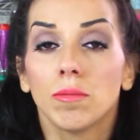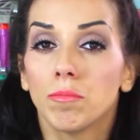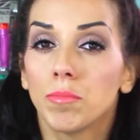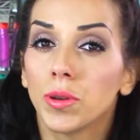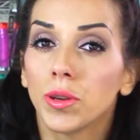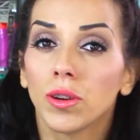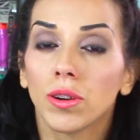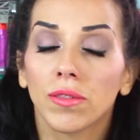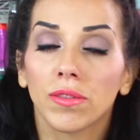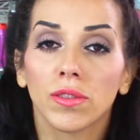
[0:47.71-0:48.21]

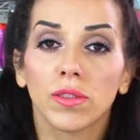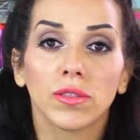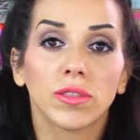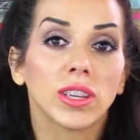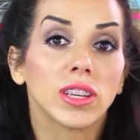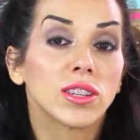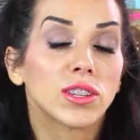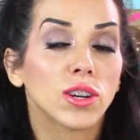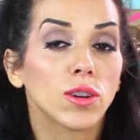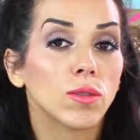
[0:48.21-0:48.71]
beautiful
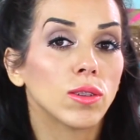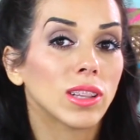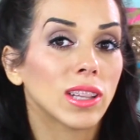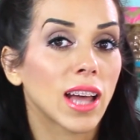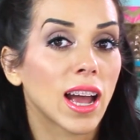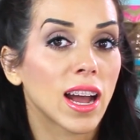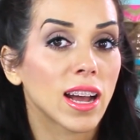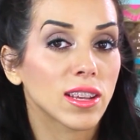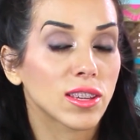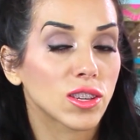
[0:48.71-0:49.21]
these don't
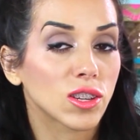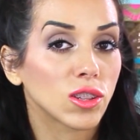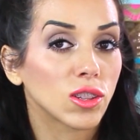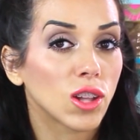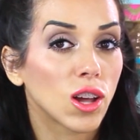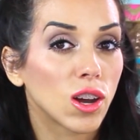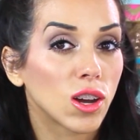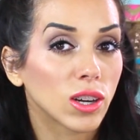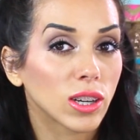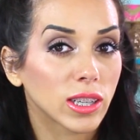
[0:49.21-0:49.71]
last a
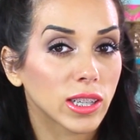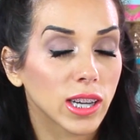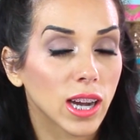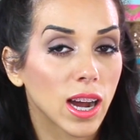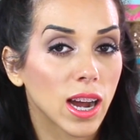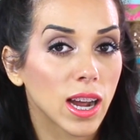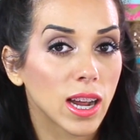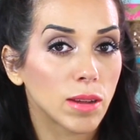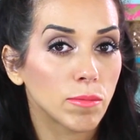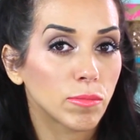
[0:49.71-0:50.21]
long
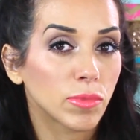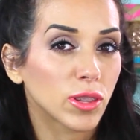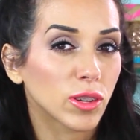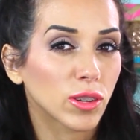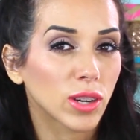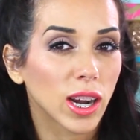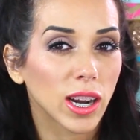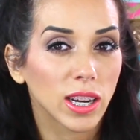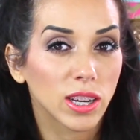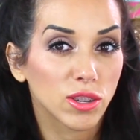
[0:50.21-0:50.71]
time they're
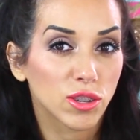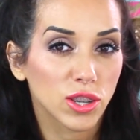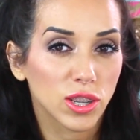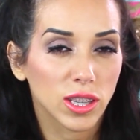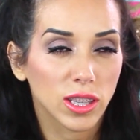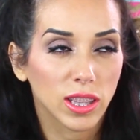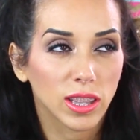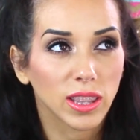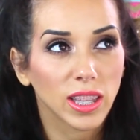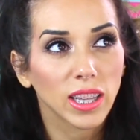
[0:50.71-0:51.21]
kind of
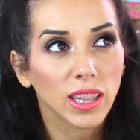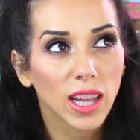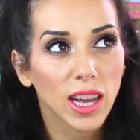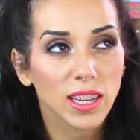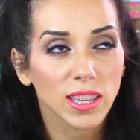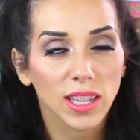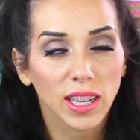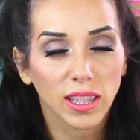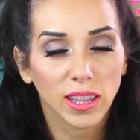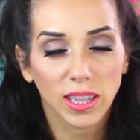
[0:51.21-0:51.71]
just they
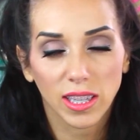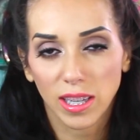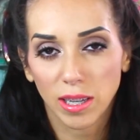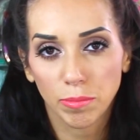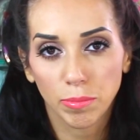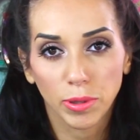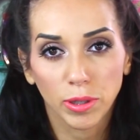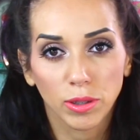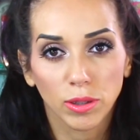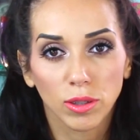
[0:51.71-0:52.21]
last like the
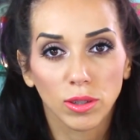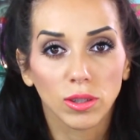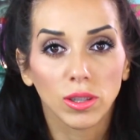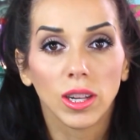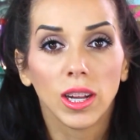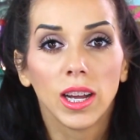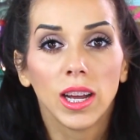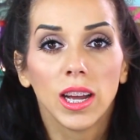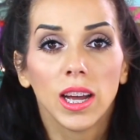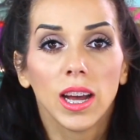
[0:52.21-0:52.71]
typical
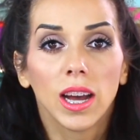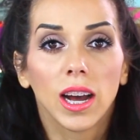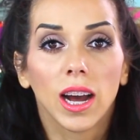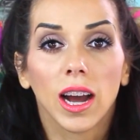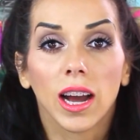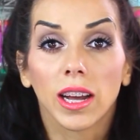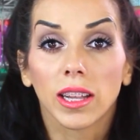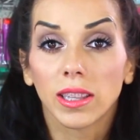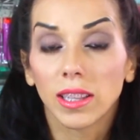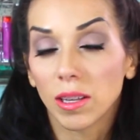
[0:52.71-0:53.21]

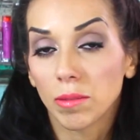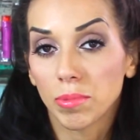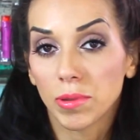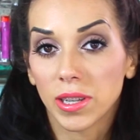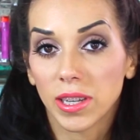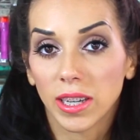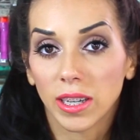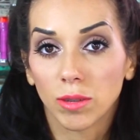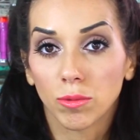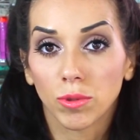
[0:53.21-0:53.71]
uh,
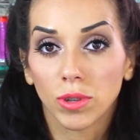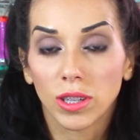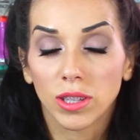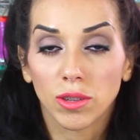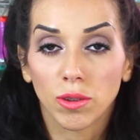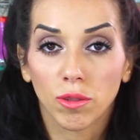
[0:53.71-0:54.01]
lipstick would.